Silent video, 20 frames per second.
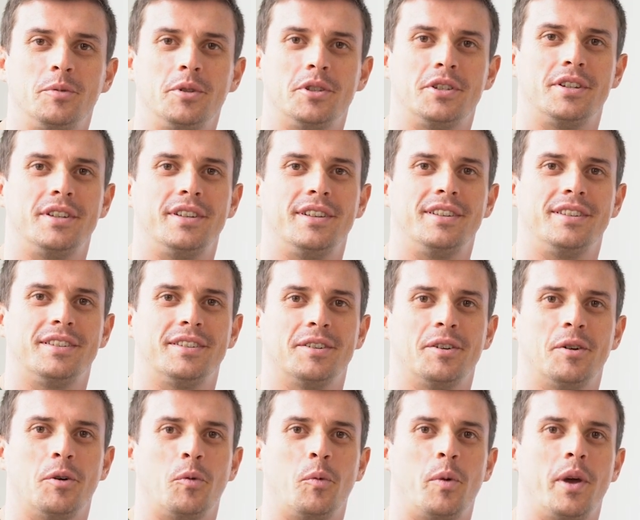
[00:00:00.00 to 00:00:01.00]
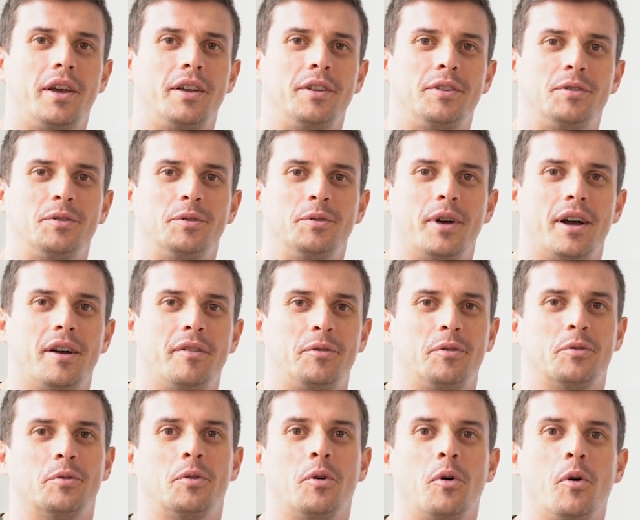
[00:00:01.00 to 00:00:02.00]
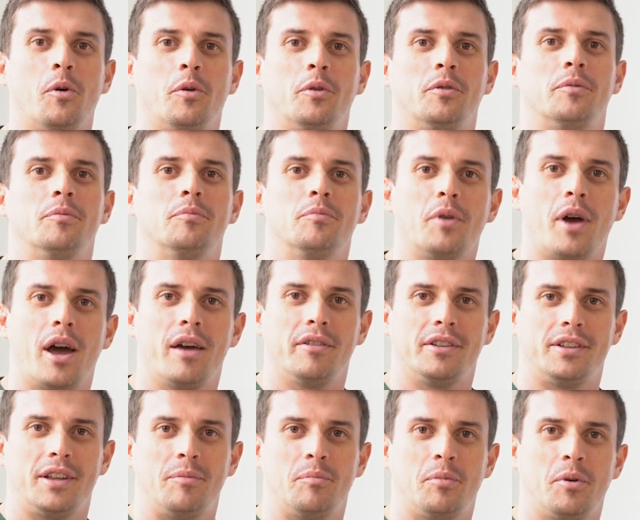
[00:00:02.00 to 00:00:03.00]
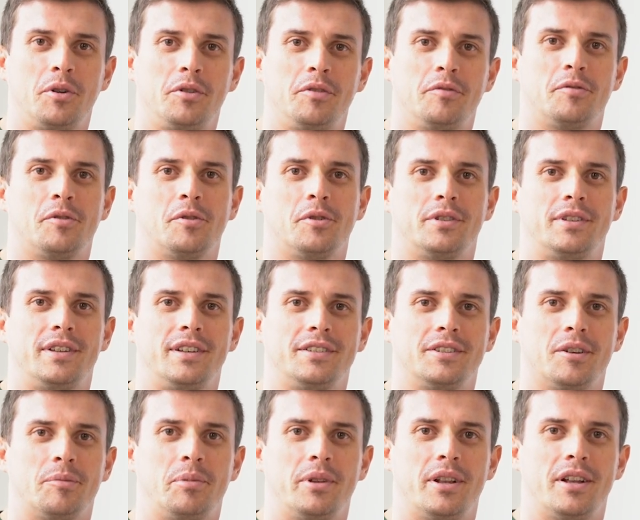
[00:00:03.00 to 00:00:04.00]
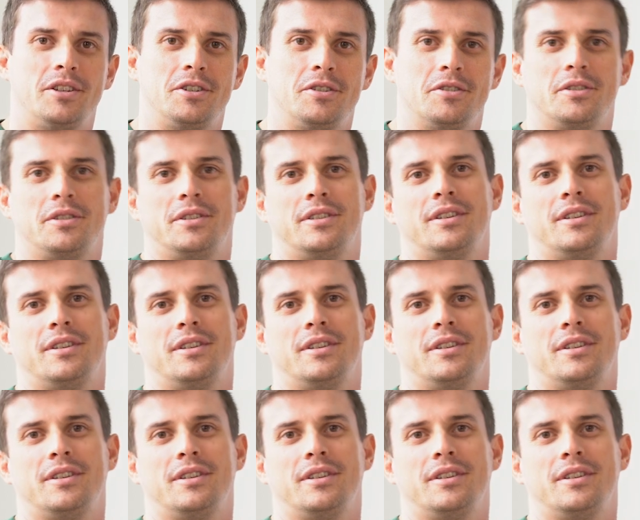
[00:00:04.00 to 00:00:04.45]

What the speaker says: which is a way to have your own private endpoint for the XRP Ledger,